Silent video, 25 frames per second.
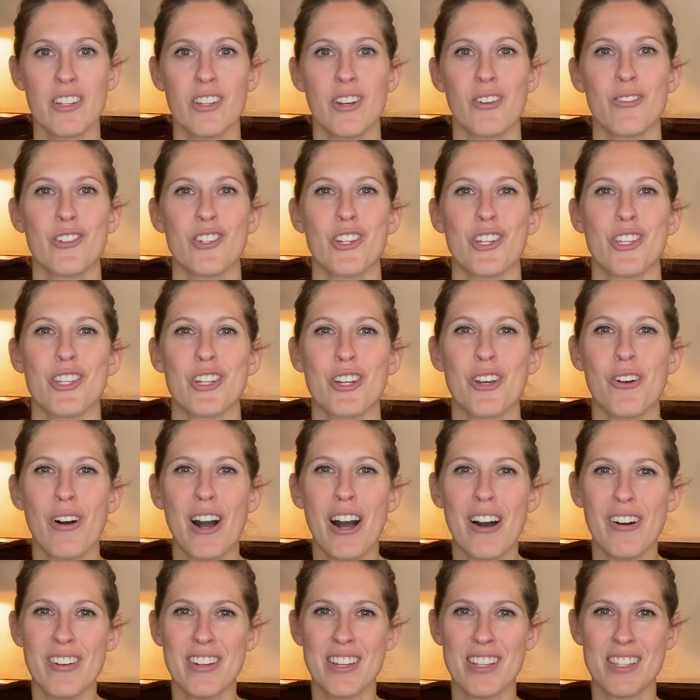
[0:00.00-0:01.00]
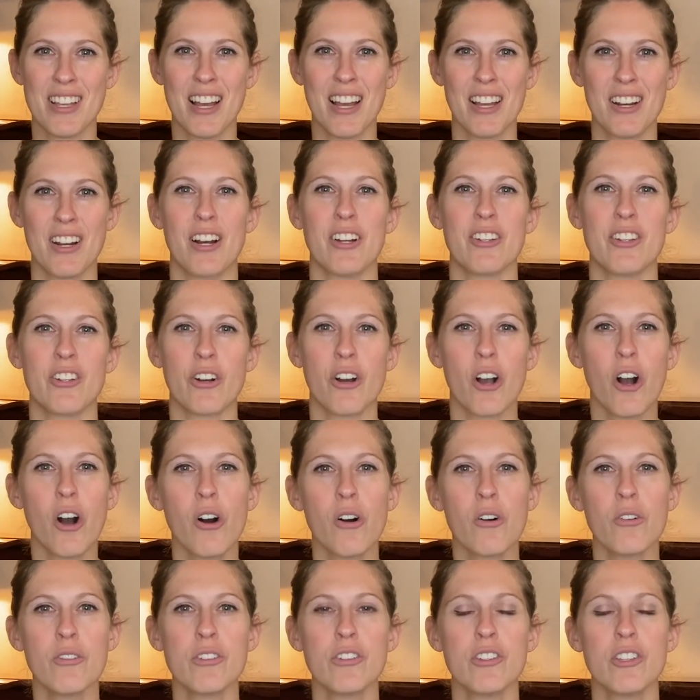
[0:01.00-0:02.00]
Don't just go out and decide on your
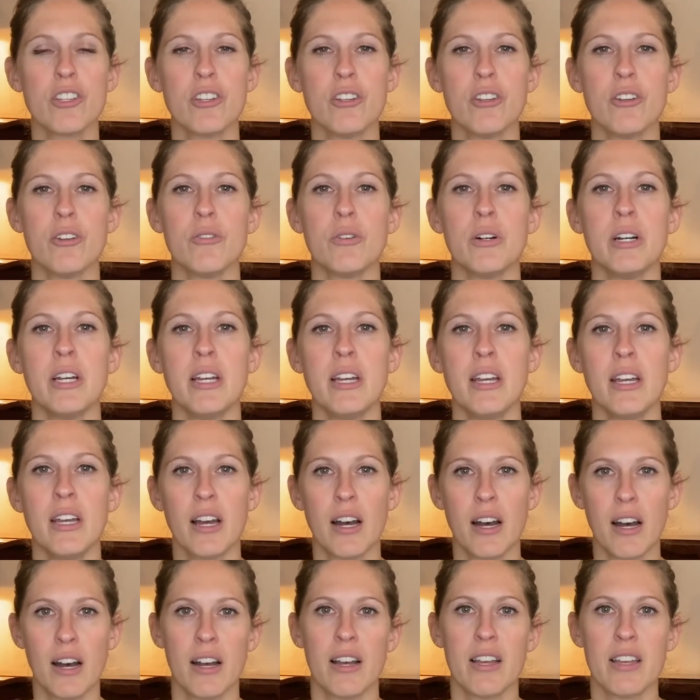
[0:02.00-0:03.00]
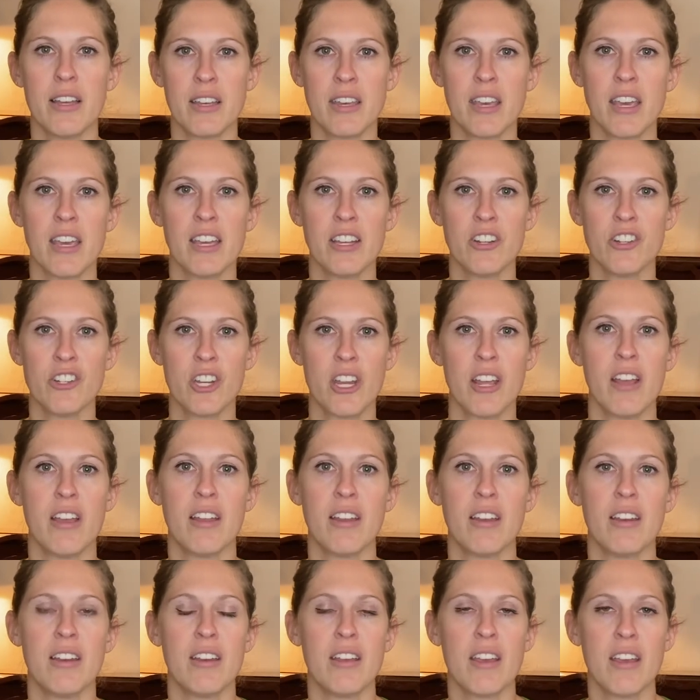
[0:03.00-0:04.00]
own to engage
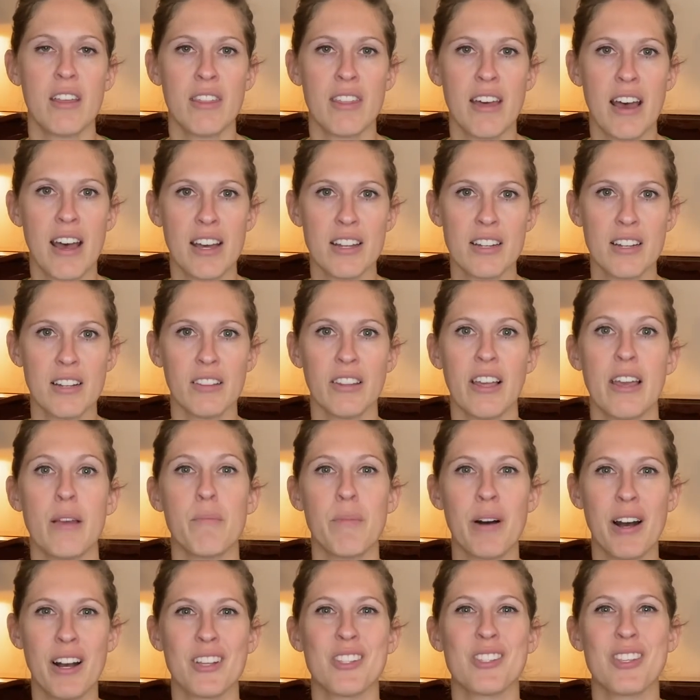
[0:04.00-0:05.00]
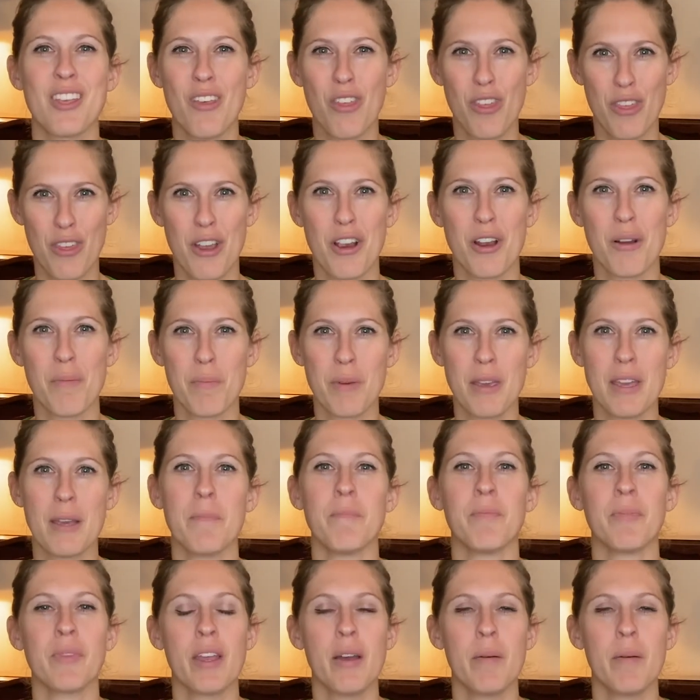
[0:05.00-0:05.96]
in that light box therapy.